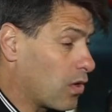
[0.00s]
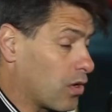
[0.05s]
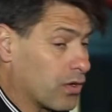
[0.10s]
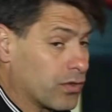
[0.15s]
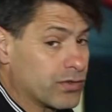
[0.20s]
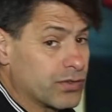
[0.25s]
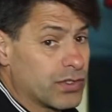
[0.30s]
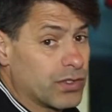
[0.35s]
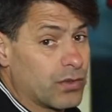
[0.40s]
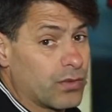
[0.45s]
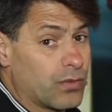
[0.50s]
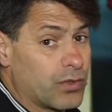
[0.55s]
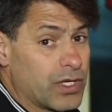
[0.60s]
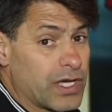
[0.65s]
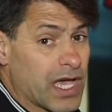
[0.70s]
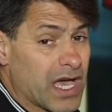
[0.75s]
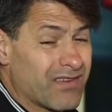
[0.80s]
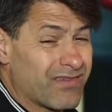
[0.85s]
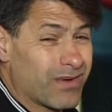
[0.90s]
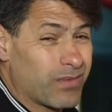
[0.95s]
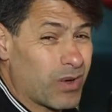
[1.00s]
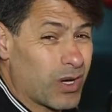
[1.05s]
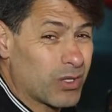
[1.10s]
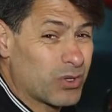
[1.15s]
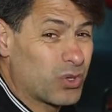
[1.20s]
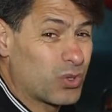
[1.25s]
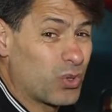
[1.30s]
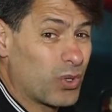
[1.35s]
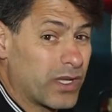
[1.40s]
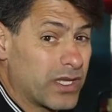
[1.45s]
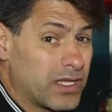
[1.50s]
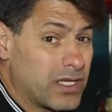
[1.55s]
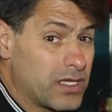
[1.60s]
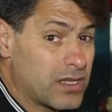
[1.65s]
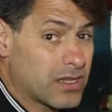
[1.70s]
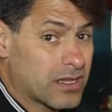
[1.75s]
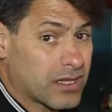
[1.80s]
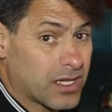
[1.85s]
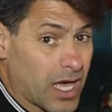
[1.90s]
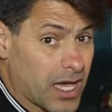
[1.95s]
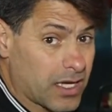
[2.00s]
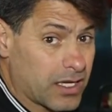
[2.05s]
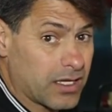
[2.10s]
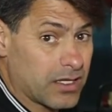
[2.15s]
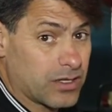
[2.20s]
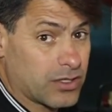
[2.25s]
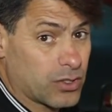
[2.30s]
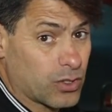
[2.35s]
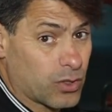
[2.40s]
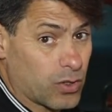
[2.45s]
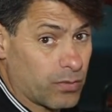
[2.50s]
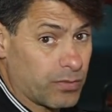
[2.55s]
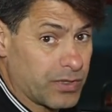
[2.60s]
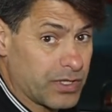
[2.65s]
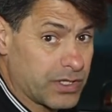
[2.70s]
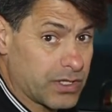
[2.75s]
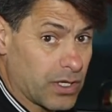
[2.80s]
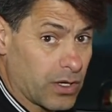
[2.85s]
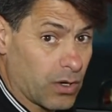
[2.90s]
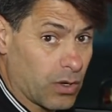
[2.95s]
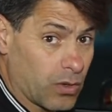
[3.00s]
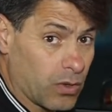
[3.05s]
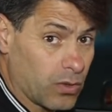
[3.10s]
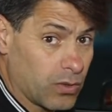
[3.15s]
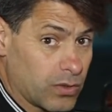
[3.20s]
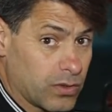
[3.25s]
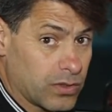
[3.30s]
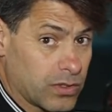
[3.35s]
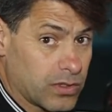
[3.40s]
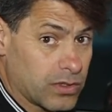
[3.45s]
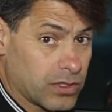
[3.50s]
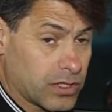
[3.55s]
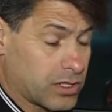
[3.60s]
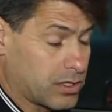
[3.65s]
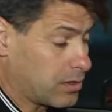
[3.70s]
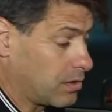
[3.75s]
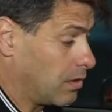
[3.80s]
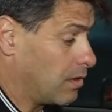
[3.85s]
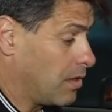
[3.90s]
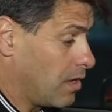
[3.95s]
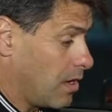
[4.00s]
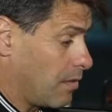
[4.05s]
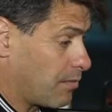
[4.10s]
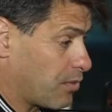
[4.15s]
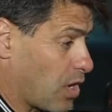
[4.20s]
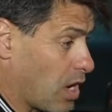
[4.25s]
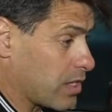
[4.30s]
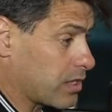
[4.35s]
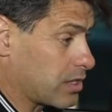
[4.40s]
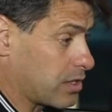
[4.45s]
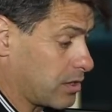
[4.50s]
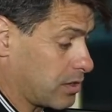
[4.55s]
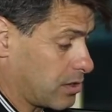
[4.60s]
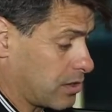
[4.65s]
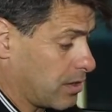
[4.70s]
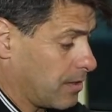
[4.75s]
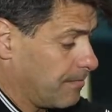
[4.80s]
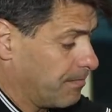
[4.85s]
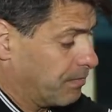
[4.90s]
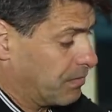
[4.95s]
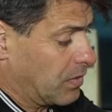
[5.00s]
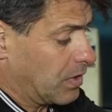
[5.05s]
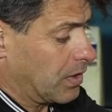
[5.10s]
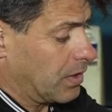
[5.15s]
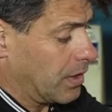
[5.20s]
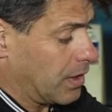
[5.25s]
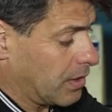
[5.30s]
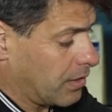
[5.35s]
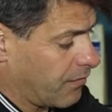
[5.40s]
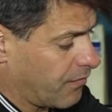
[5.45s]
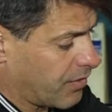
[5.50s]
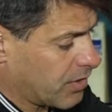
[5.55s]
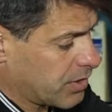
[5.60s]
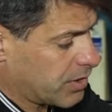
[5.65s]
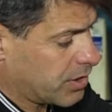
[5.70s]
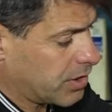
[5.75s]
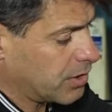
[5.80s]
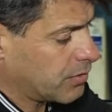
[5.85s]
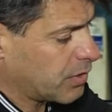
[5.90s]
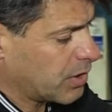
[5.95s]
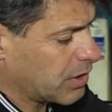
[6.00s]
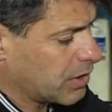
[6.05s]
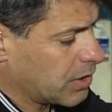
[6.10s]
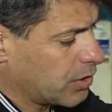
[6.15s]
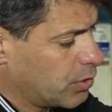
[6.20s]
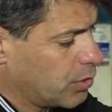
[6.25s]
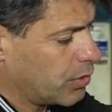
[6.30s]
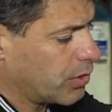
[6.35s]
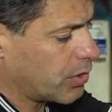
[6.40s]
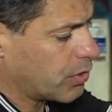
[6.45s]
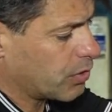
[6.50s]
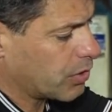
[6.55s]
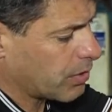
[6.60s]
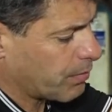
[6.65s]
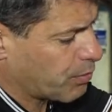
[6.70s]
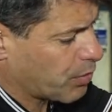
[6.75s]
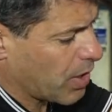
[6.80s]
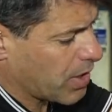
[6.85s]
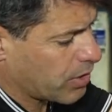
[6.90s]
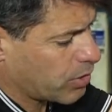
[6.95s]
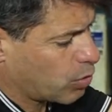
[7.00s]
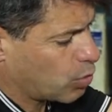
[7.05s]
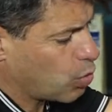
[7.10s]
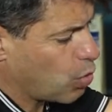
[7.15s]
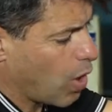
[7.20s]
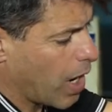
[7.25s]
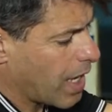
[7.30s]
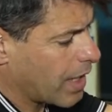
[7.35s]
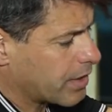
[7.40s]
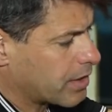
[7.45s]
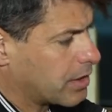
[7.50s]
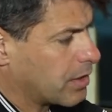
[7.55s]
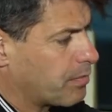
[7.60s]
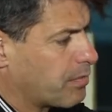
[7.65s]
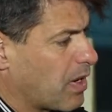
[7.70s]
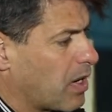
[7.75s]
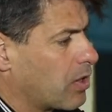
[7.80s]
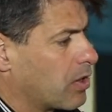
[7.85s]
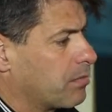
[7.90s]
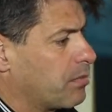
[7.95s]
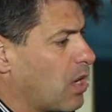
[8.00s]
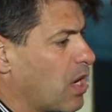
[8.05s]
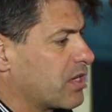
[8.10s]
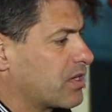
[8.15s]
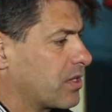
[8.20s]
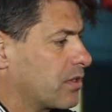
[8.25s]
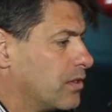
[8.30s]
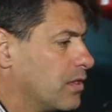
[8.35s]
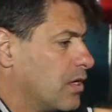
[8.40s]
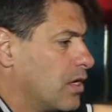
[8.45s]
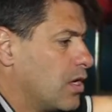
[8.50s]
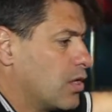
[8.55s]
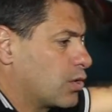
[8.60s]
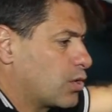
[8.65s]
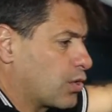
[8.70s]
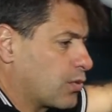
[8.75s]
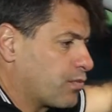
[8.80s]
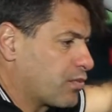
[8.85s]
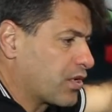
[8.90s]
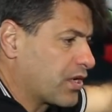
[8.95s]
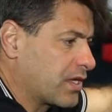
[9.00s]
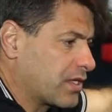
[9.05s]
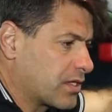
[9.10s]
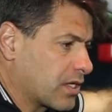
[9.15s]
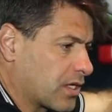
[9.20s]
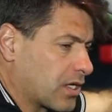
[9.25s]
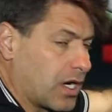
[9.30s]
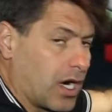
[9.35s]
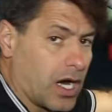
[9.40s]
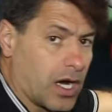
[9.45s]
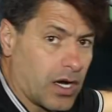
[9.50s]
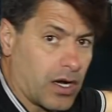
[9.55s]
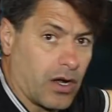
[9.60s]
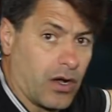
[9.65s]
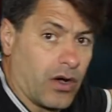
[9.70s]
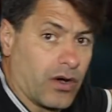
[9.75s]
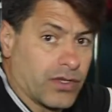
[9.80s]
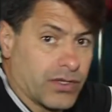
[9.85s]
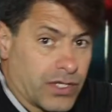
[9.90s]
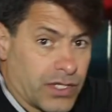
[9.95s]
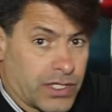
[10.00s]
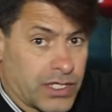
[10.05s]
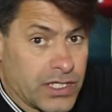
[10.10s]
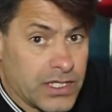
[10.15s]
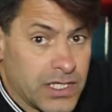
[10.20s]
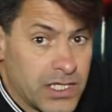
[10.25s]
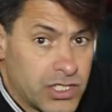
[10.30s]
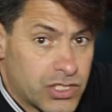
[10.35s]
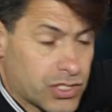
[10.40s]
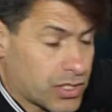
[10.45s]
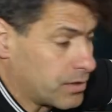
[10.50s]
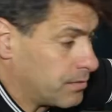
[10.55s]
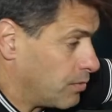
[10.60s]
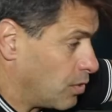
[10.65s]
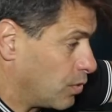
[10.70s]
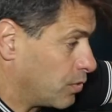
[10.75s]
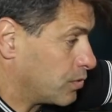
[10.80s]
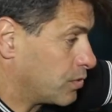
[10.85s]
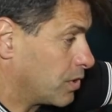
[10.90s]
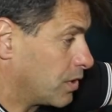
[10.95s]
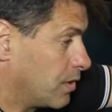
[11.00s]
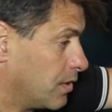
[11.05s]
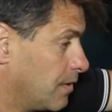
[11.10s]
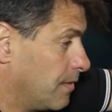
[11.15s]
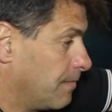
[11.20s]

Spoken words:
on, we have about 20 seconds to complete the whole process. And the first thing we're gonna do is gonna press twice the power button to bring the car on ignition mode.